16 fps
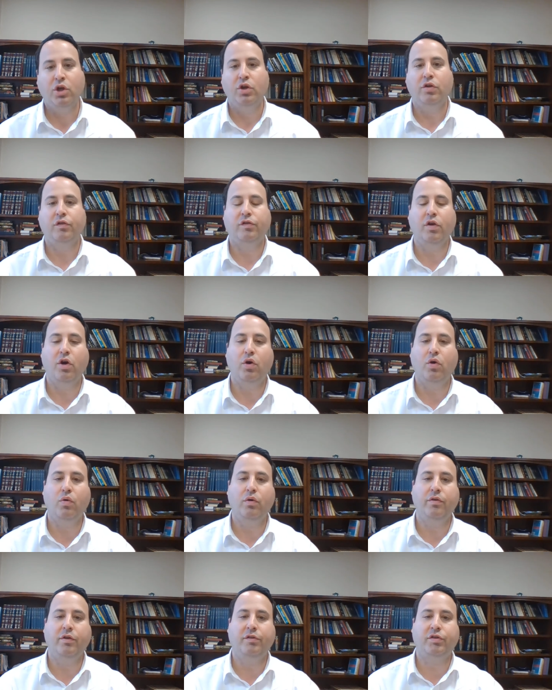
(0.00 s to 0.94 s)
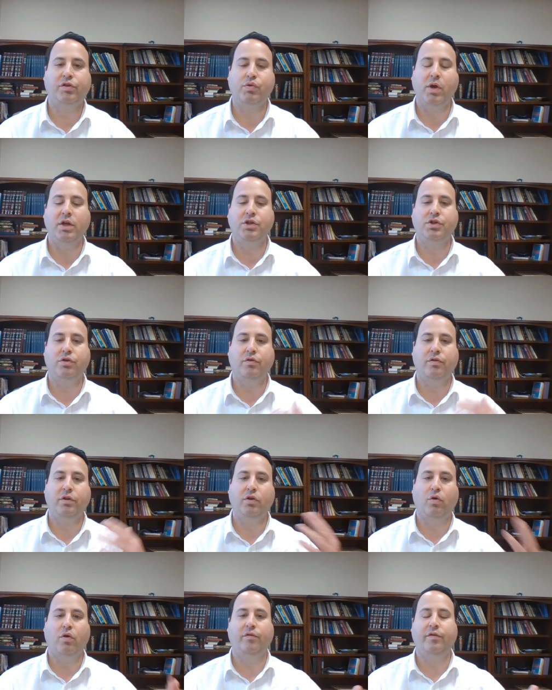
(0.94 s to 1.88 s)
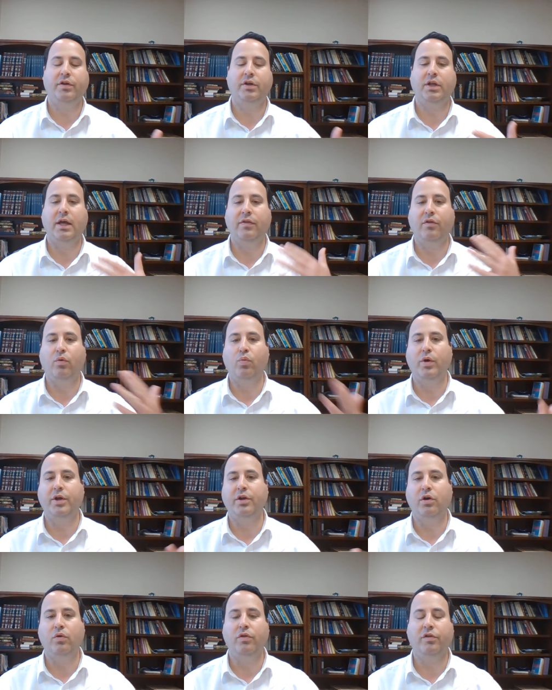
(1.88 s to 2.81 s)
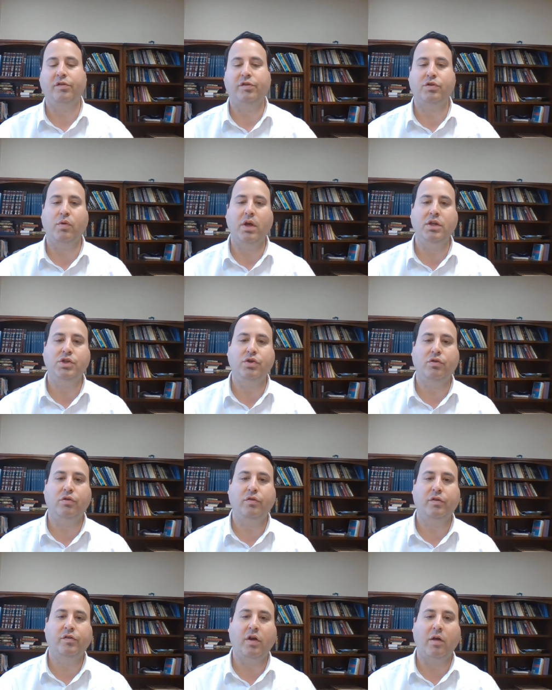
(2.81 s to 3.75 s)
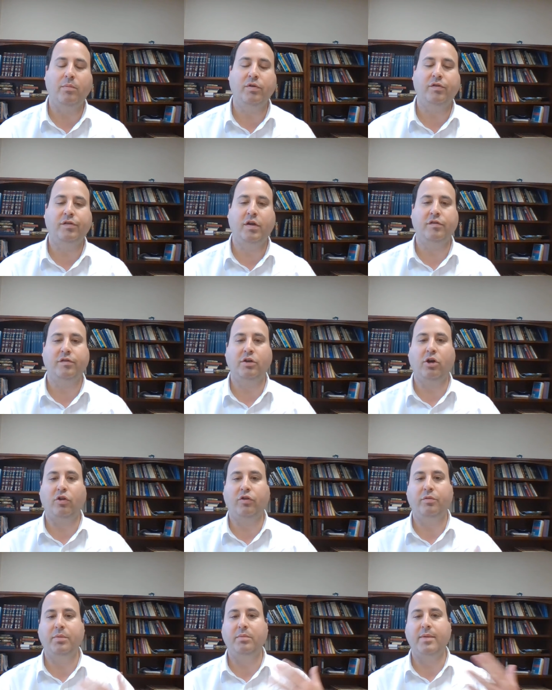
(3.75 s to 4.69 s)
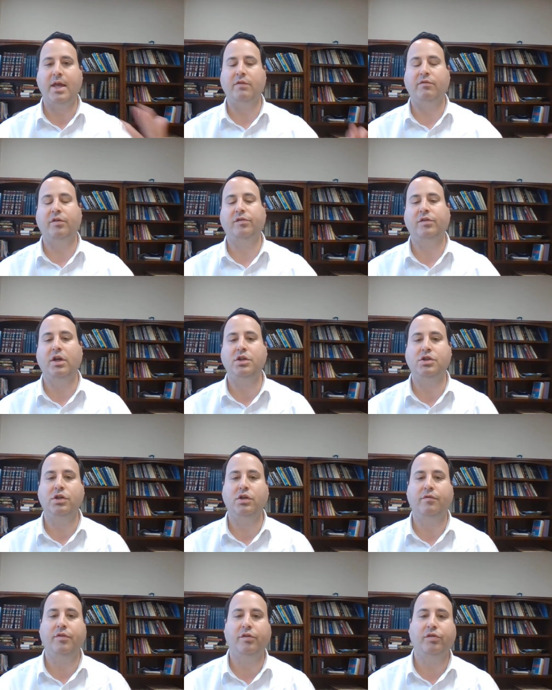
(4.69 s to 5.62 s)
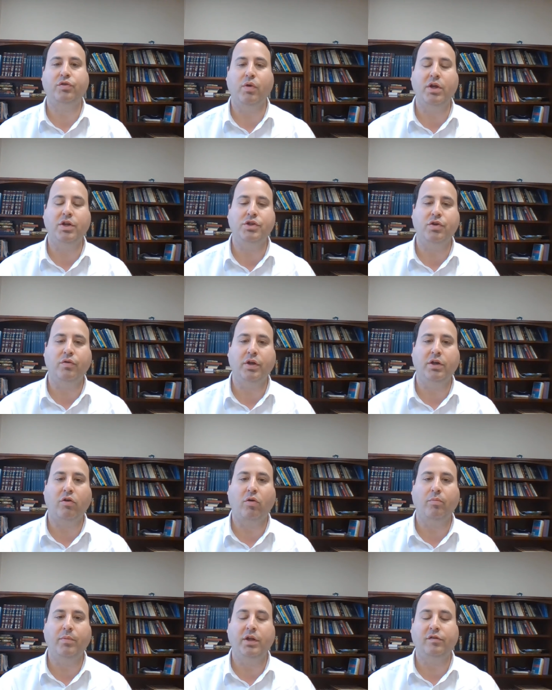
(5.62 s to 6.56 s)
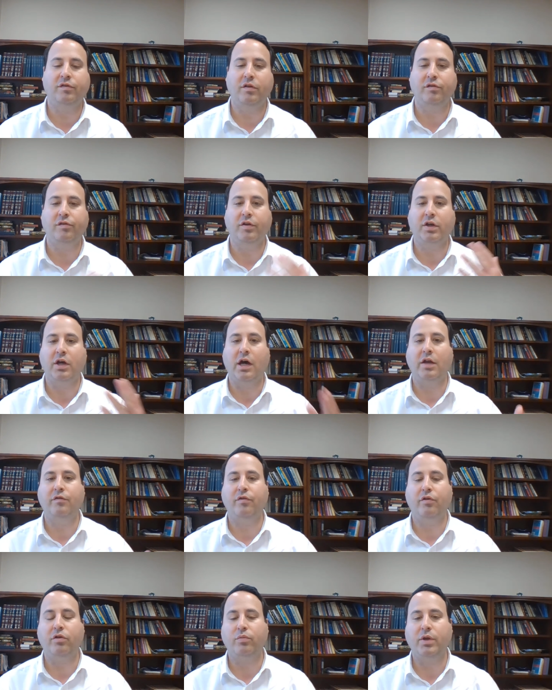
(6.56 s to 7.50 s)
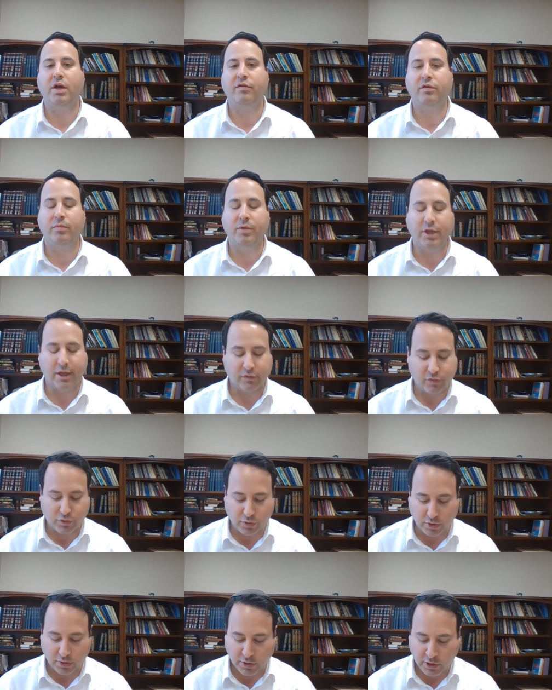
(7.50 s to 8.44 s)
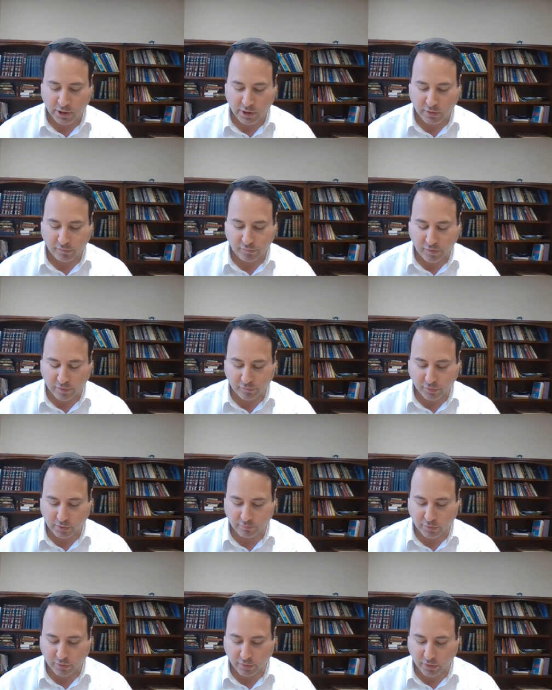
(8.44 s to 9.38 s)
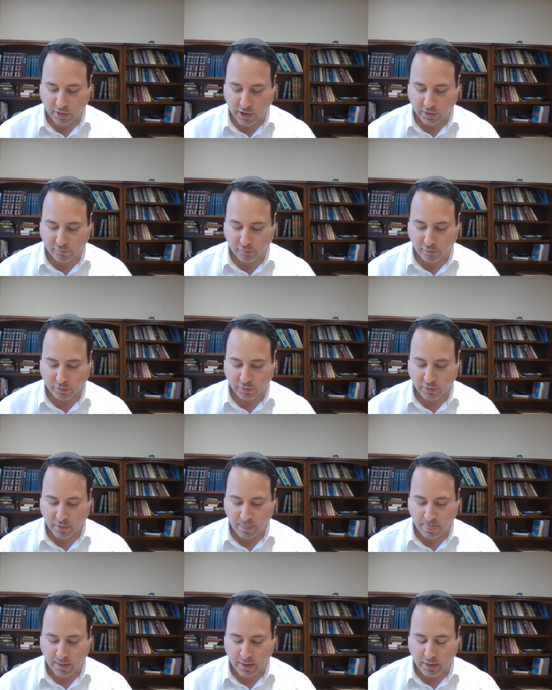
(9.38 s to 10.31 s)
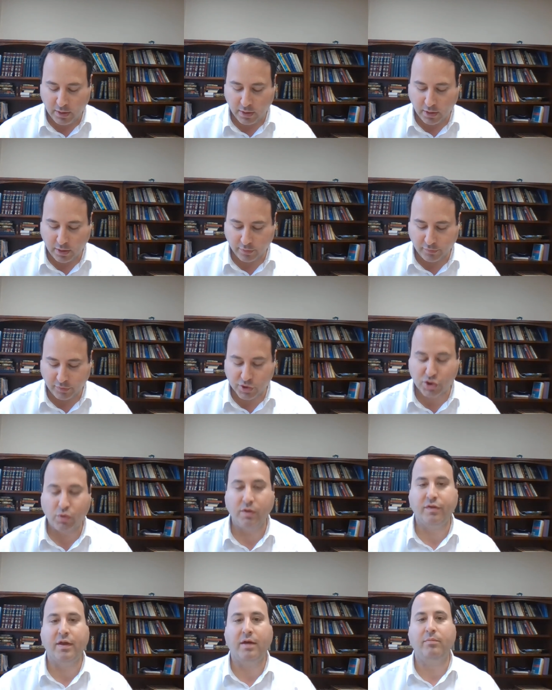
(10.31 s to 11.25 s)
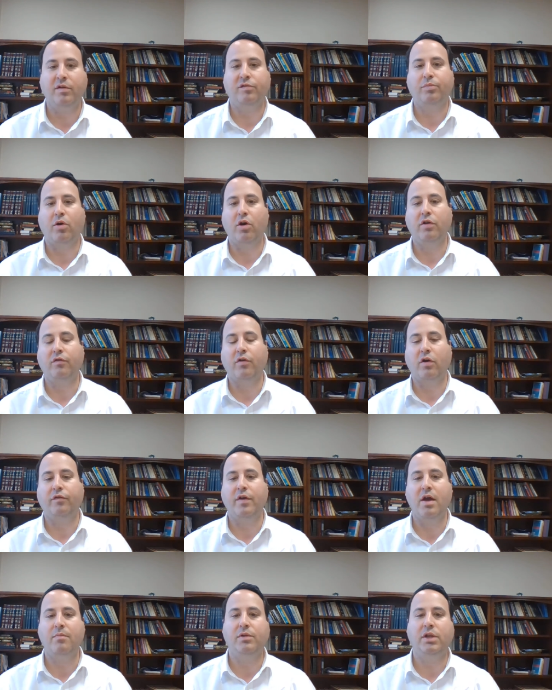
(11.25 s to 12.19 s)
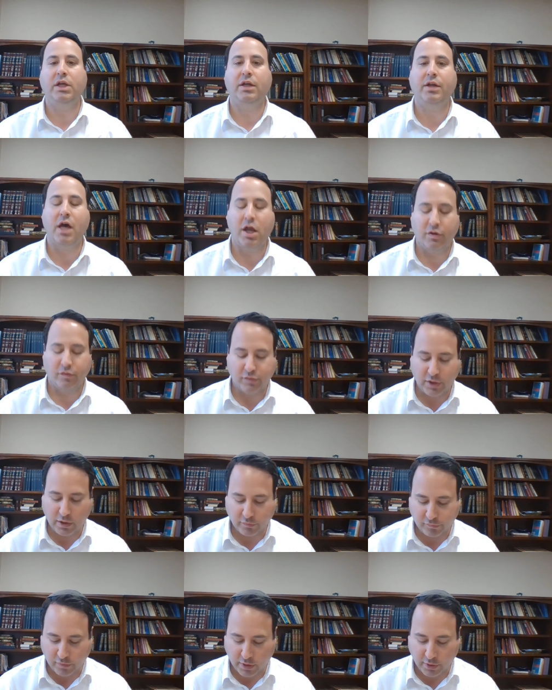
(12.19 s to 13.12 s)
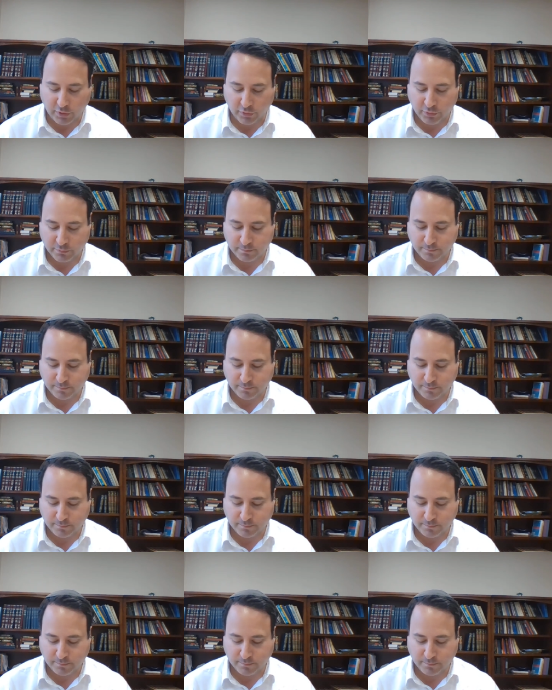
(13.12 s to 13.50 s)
So the stranger, the orphan, and the widow. The stranger, the Talmud says, the ultimate manifestation of the stranger in our midst is the convert. We have to be extra sensitive to the convert, to treat them as part of our family and not as an outsider.